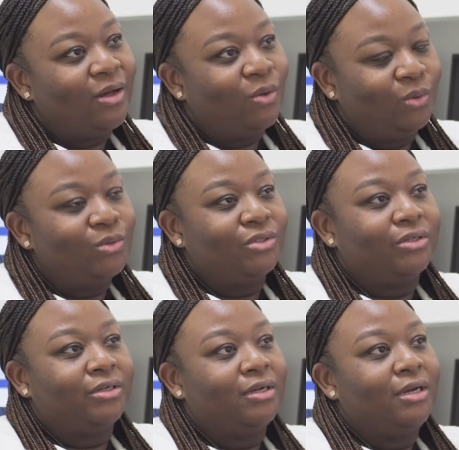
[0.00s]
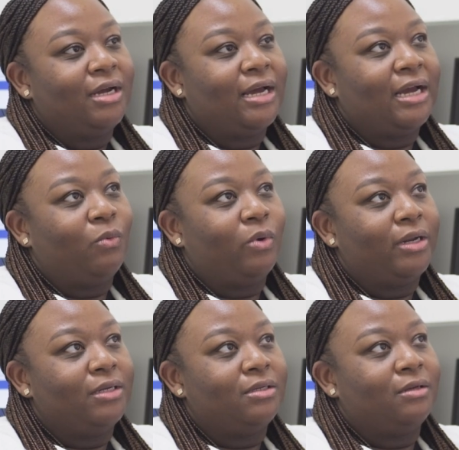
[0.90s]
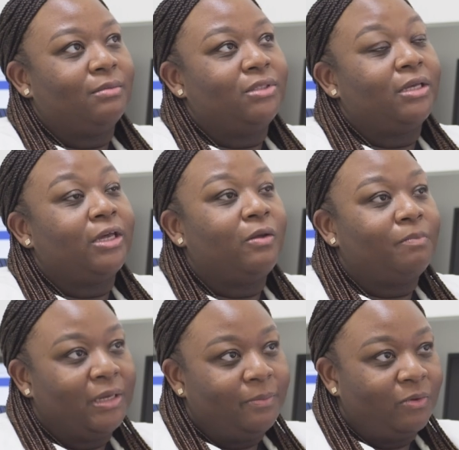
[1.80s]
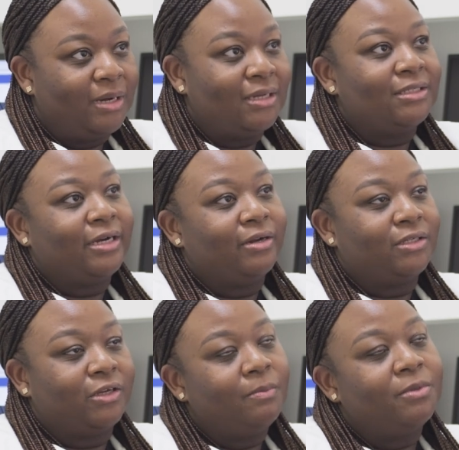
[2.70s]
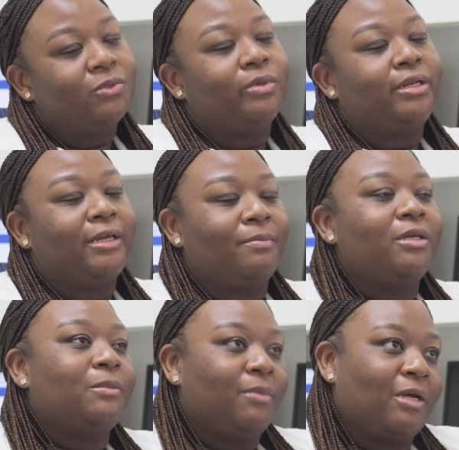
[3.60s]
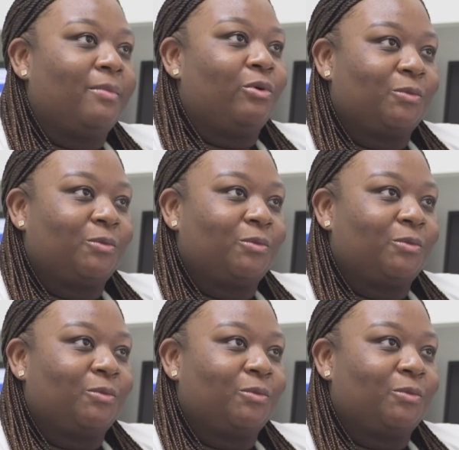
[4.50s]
older, I wanted um, to help people. My desire to help is what led me to become a nurse